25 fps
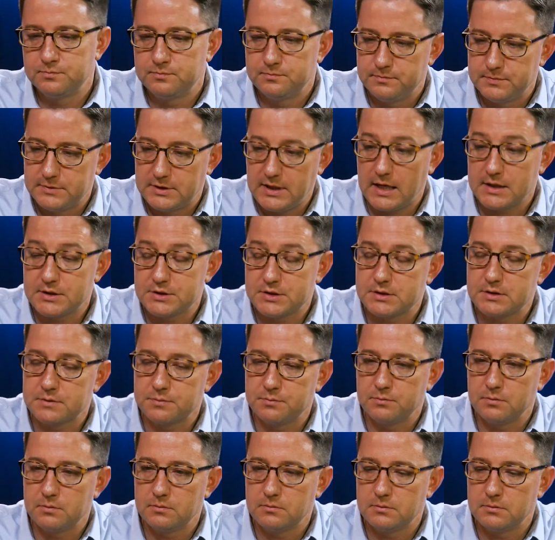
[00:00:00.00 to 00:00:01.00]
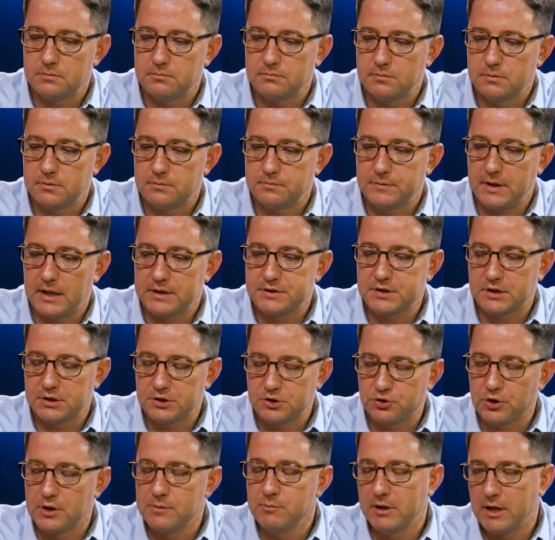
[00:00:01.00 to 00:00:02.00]
that's
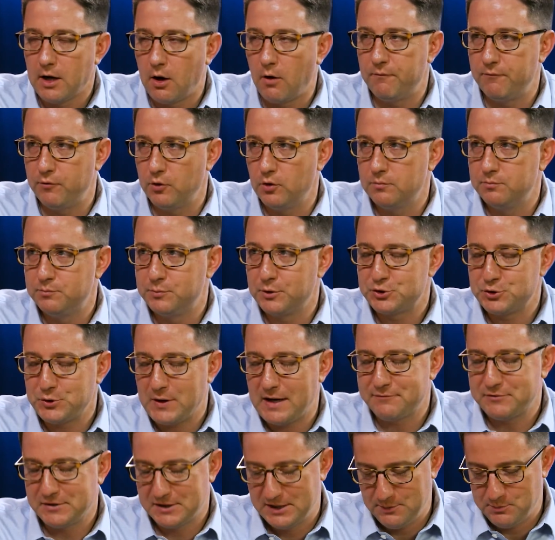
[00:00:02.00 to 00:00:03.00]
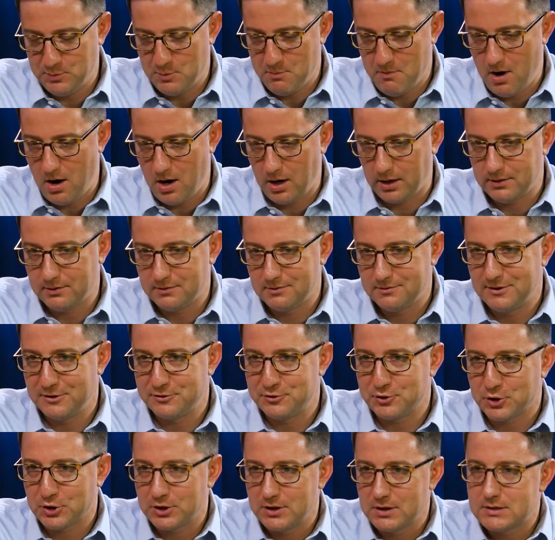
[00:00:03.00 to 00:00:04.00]
extremely helpful, but you have to keep in mind that
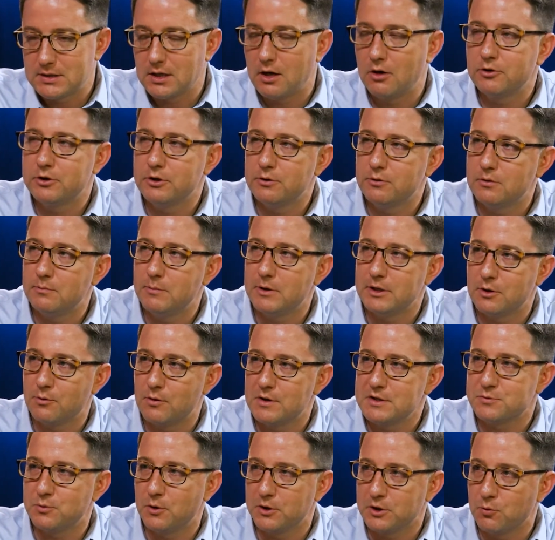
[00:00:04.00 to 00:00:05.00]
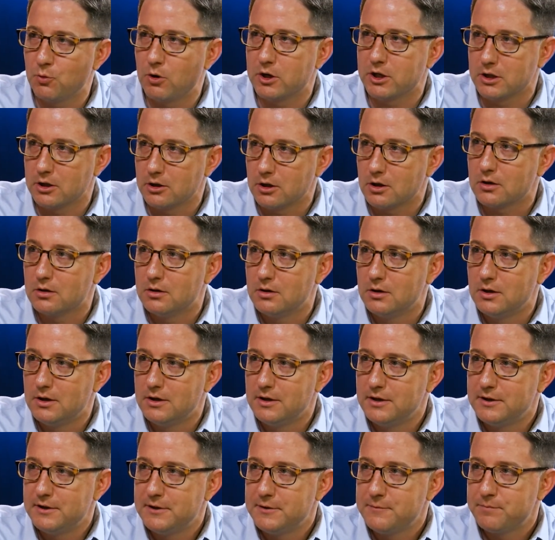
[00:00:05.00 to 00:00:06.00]
they're going to tell you in many ways what you want to hear
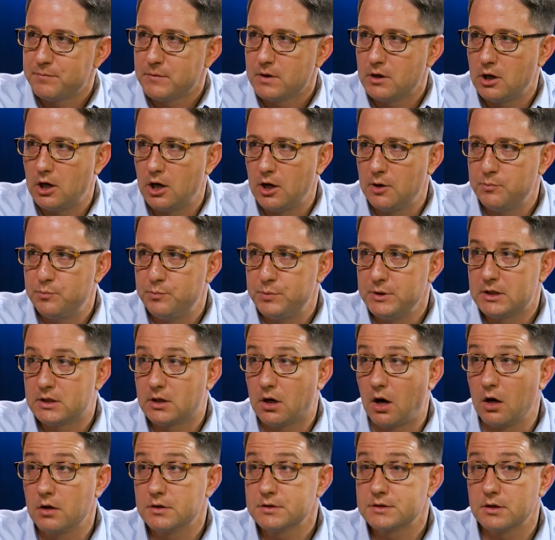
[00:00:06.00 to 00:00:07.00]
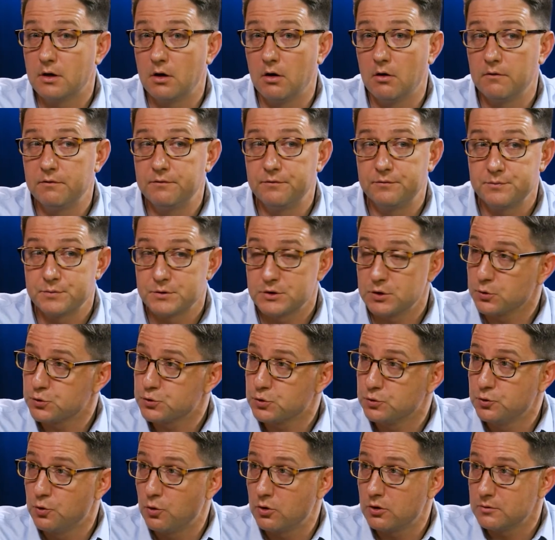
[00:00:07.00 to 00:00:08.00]
because of social
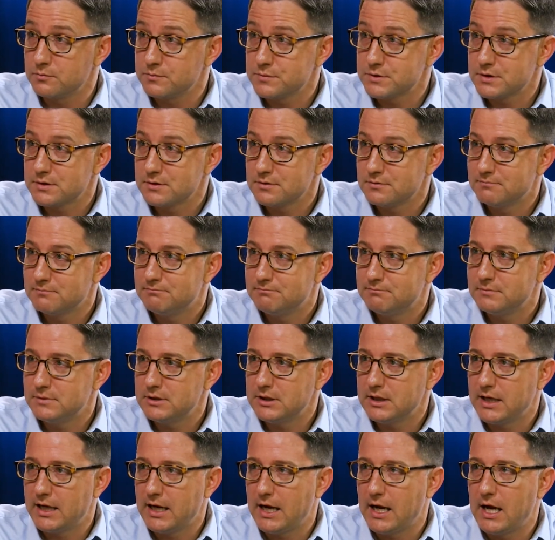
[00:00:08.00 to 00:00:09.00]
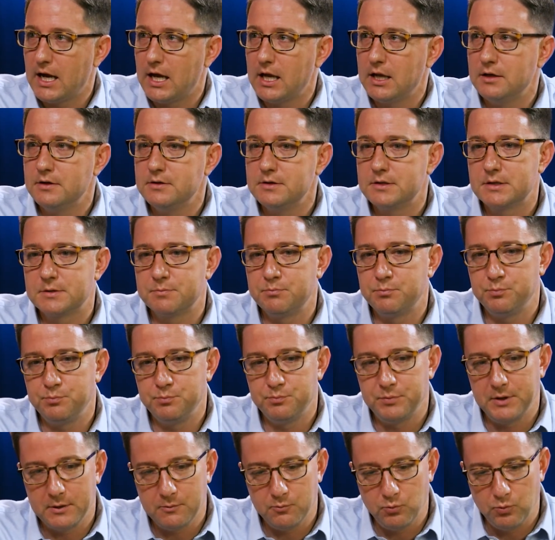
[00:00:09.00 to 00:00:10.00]
norms. And
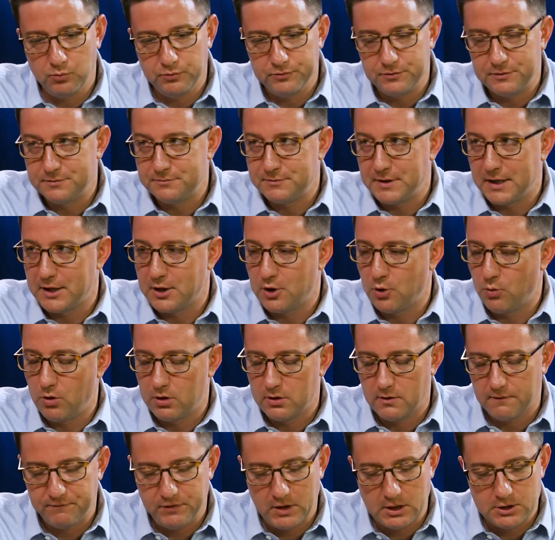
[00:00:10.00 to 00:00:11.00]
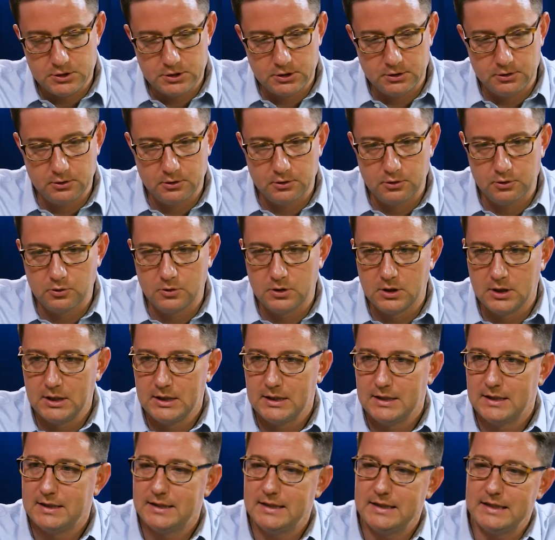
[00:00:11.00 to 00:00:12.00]
they don't want to offend you,
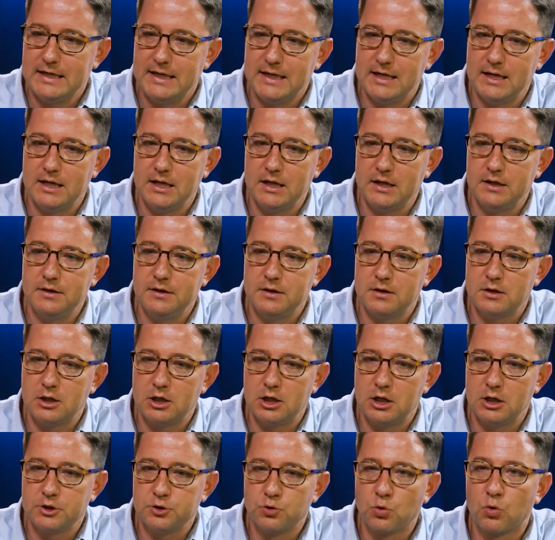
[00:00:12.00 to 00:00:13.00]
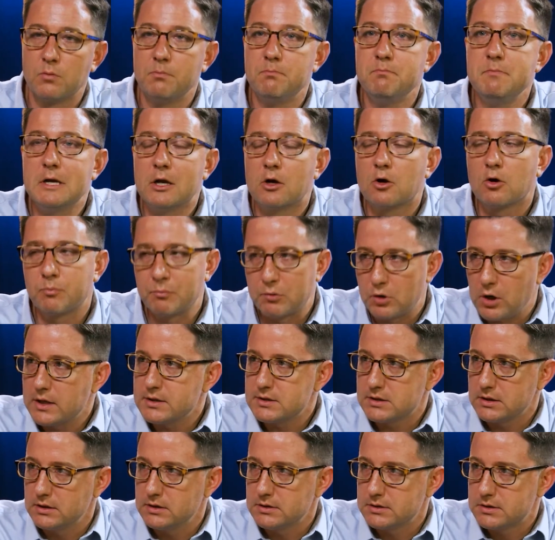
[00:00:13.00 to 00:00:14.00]
and your mere
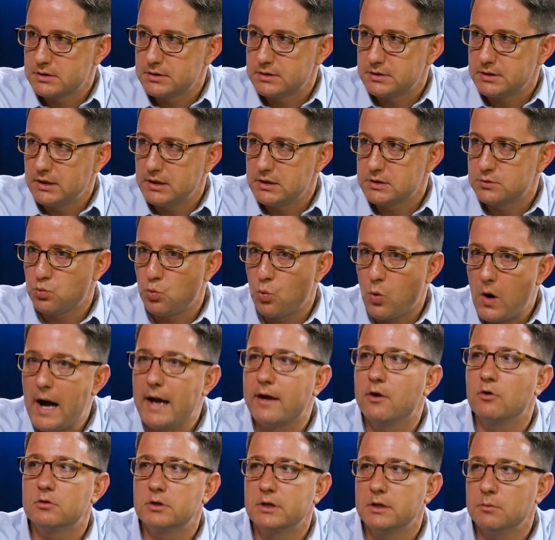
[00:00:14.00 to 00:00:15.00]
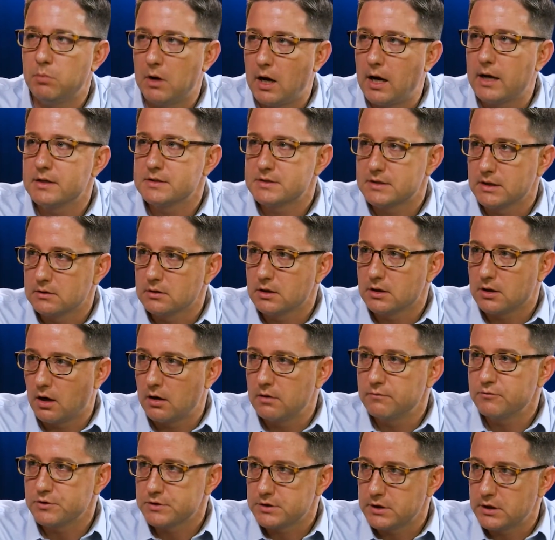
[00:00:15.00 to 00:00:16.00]
presence is wildly biasing the
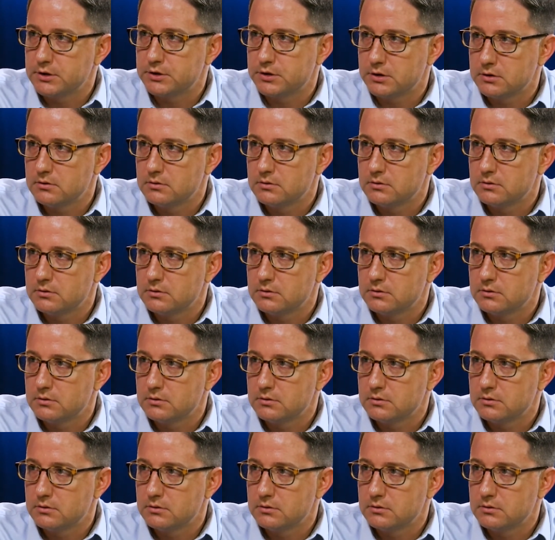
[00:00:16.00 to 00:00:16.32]
conversation.